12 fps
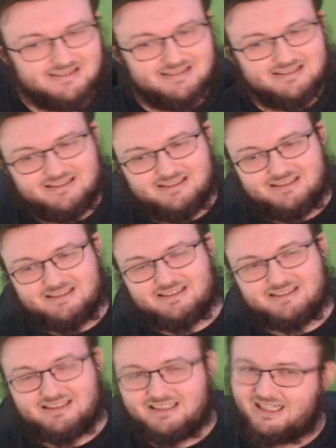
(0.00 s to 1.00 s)

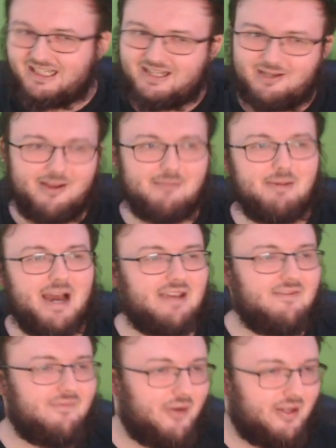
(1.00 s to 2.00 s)
oh, it's always back
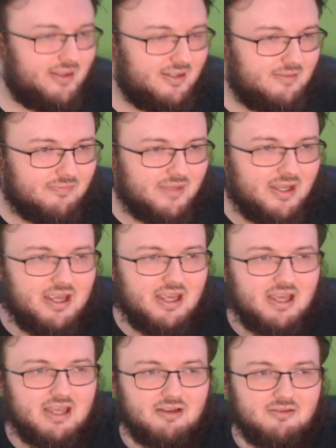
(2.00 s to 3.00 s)
and forth.
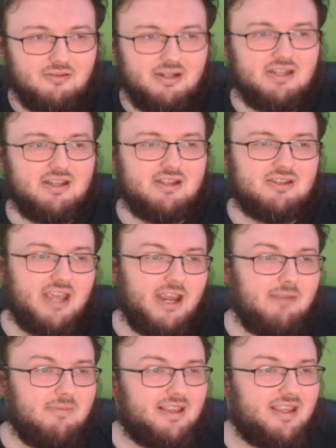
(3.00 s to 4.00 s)
According to
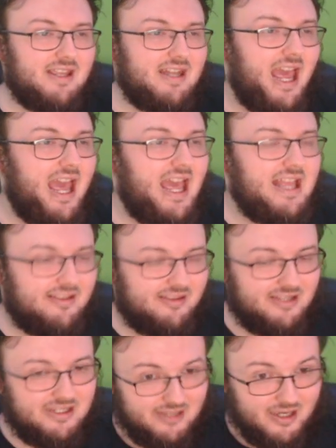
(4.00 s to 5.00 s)
Jameson
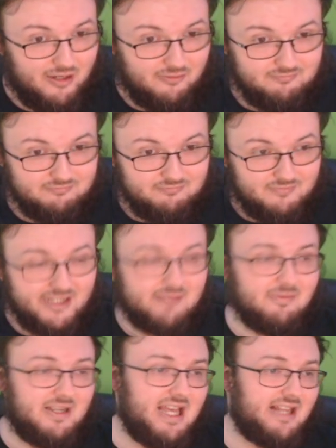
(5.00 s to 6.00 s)
Hensley, though, this is
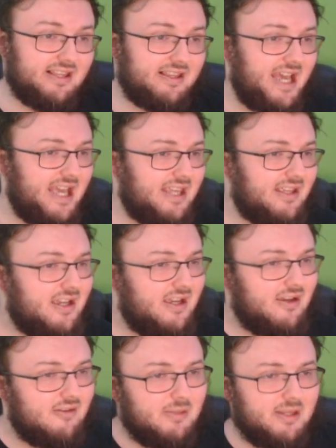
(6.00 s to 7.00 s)
what he had to say.
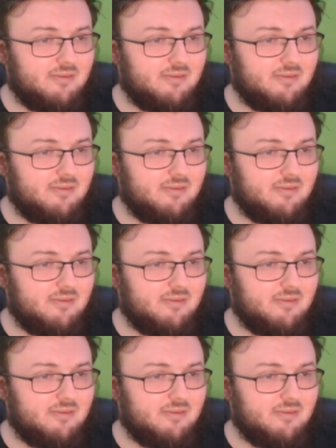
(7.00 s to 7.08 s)
When the